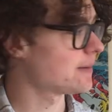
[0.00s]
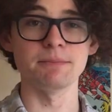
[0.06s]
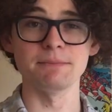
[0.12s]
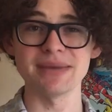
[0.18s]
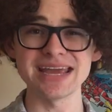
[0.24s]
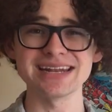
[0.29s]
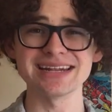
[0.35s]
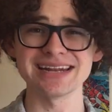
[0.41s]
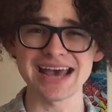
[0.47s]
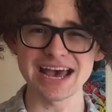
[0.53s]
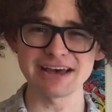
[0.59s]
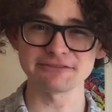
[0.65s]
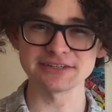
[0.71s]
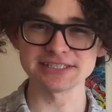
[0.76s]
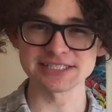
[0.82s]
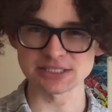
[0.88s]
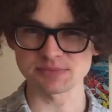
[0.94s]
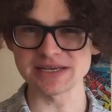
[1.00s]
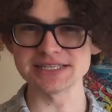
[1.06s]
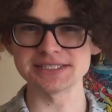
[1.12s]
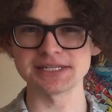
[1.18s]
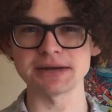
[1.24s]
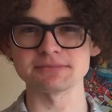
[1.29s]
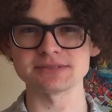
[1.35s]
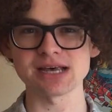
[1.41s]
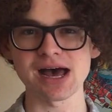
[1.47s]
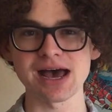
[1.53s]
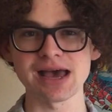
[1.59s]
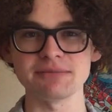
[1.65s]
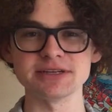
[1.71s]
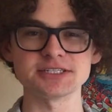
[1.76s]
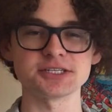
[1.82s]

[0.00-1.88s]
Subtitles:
Made in Heaven speeds up time